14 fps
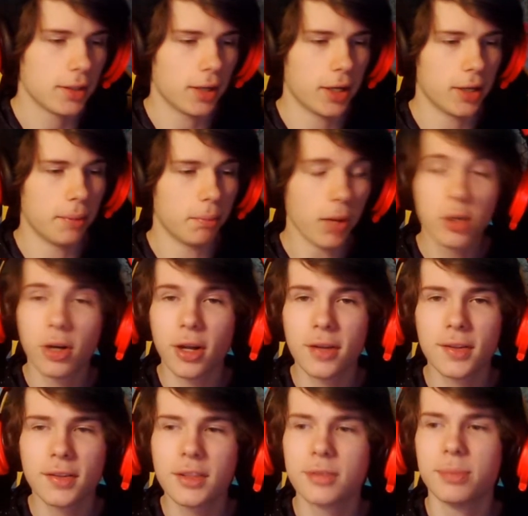Uh, my
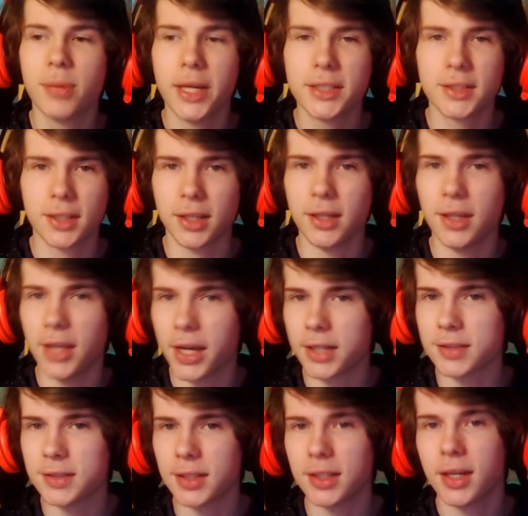content is basically the
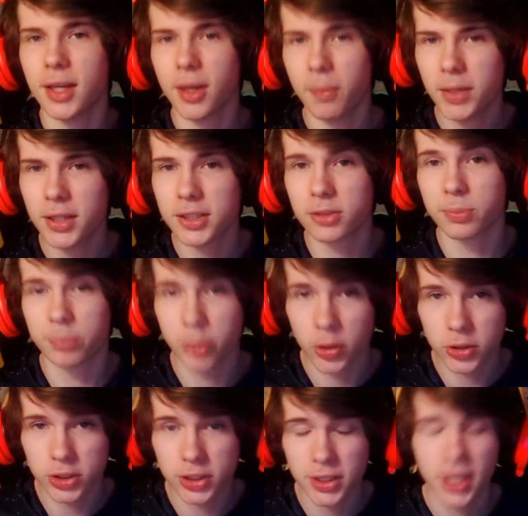editing. Me as a
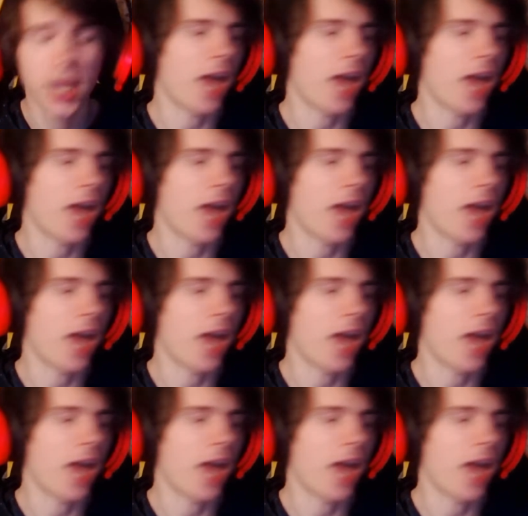person, I